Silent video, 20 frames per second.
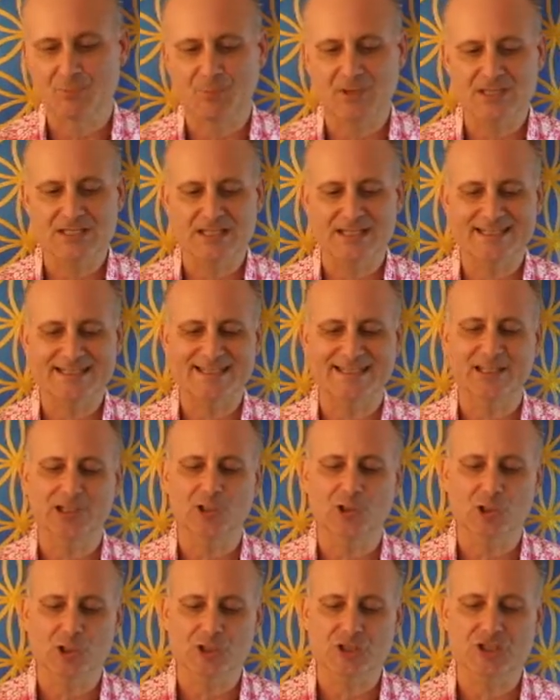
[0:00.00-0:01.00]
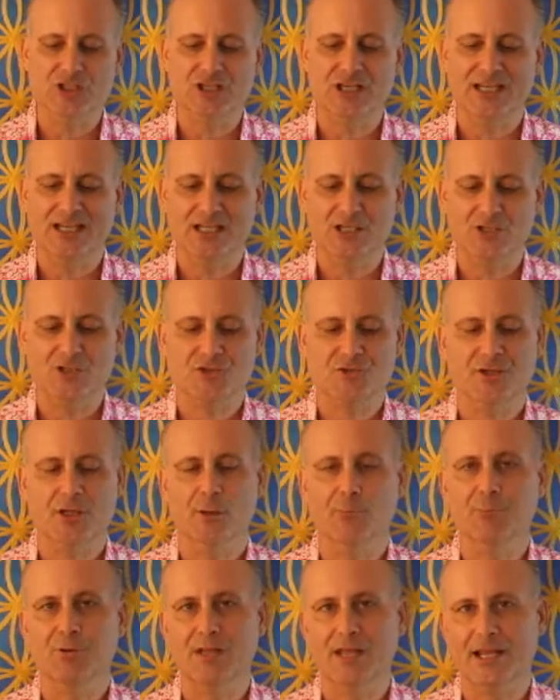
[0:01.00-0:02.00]
business in the largest industry
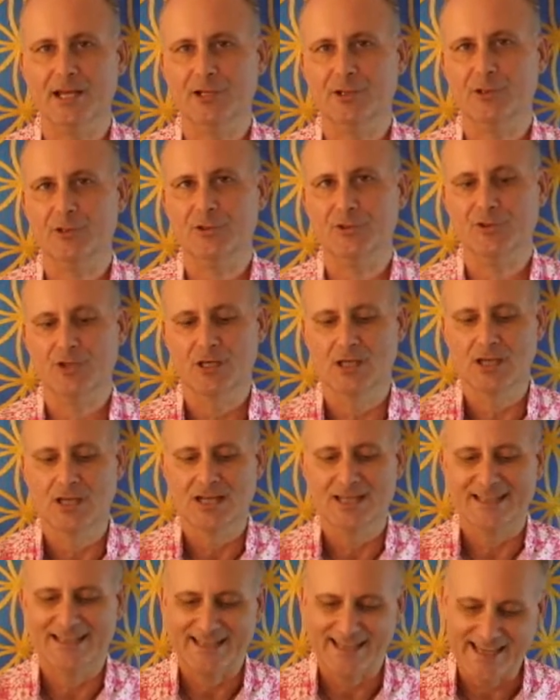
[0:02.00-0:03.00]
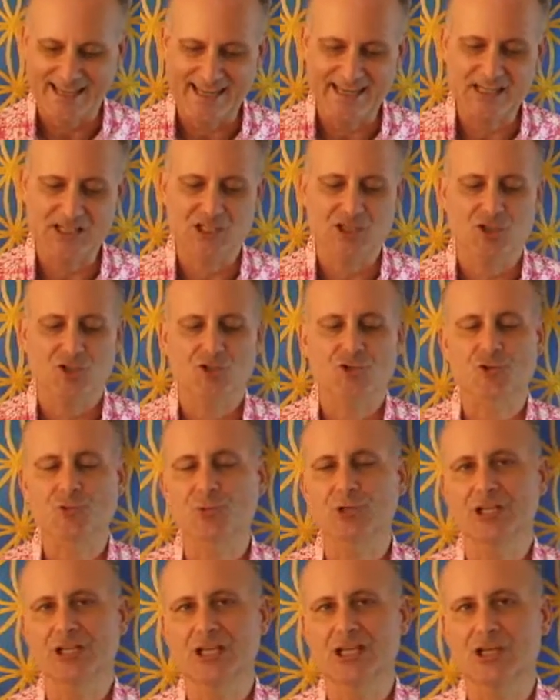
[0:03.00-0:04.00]
on planet Earth, the $8
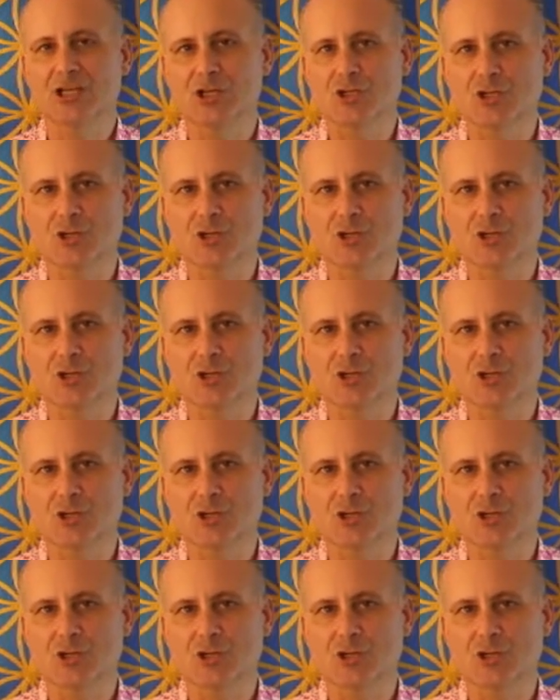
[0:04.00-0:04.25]
trillion